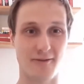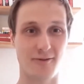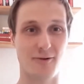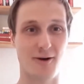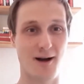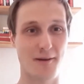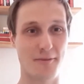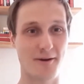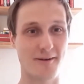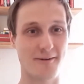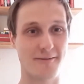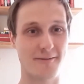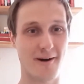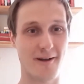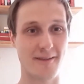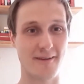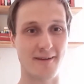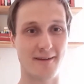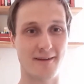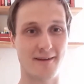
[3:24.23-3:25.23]
quite a bit of
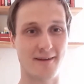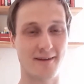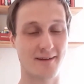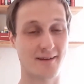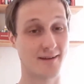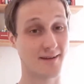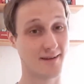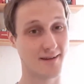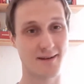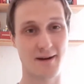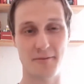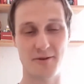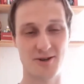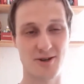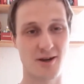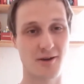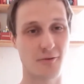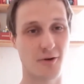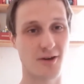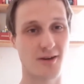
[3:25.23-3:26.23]
fun. Let me show
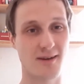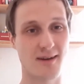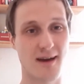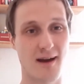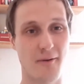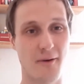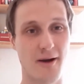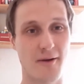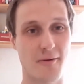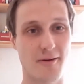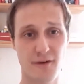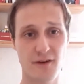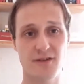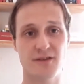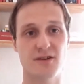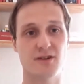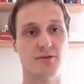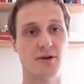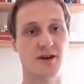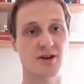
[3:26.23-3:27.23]
you what you can get away with. First
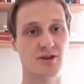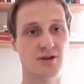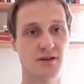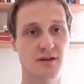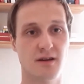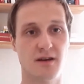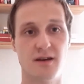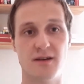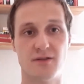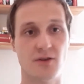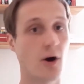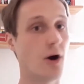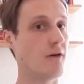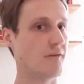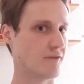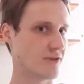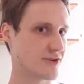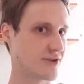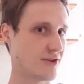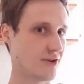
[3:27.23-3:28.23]
situation is
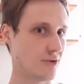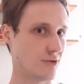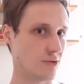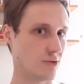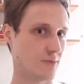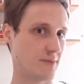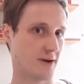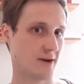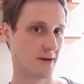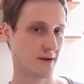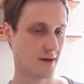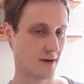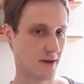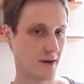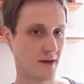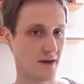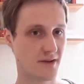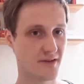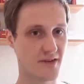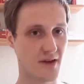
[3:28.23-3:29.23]
on the tube.
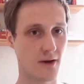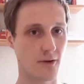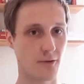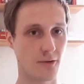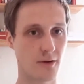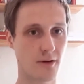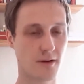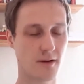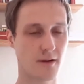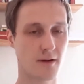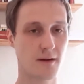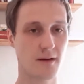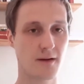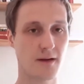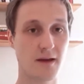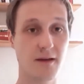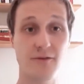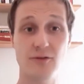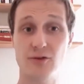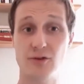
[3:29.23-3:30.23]
So,
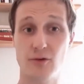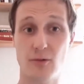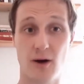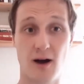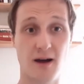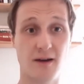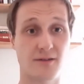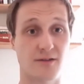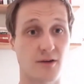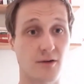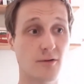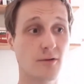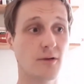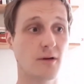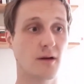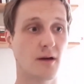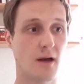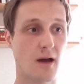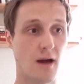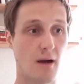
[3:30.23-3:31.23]
if you do what I do,
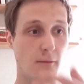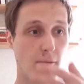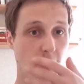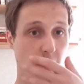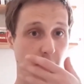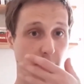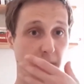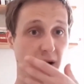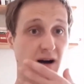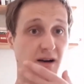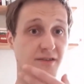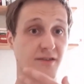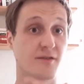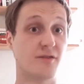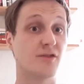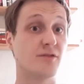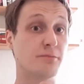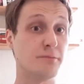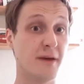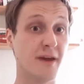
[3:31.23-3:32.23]
and wear a mask
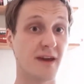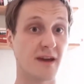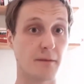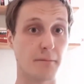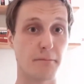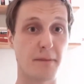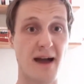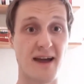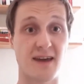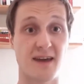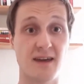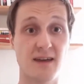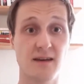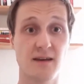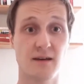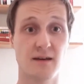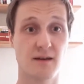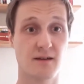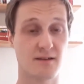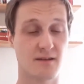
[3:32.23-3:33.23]
that's big and baggy,
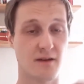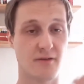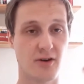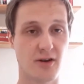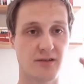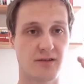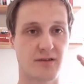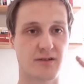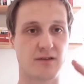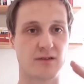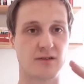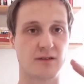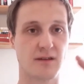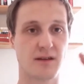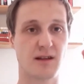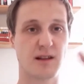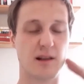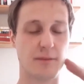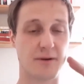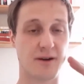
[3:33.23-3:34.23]
so that it doesn't
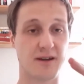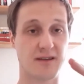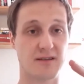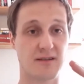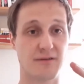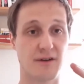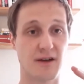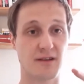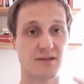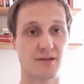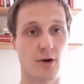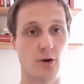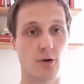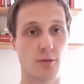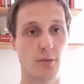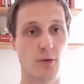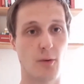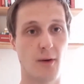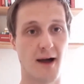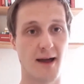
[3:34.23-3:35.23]
clip against your face in a
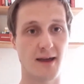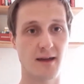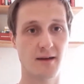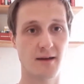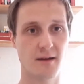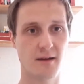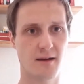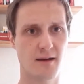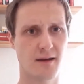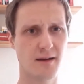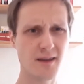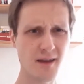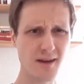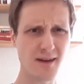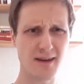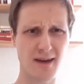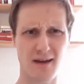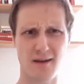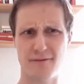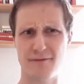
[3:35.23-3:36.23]
horrible way, you
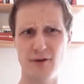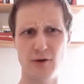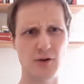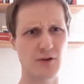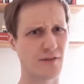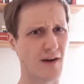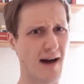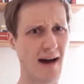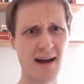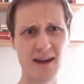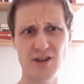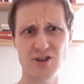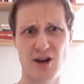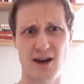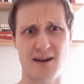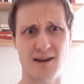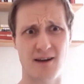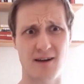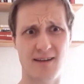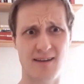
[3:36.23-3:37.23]
can get confused with a
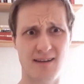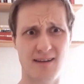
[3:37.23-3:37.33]
hijacker.